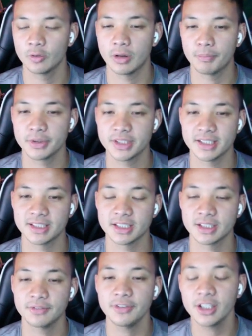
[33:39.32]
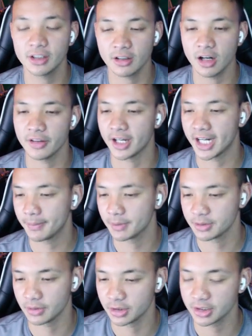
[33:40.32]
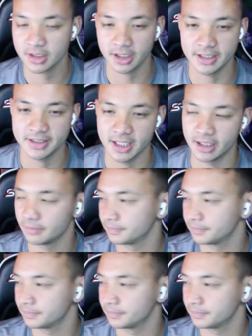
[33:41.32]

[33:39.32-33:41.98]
represents a sphere on the hypersphere, just like he said.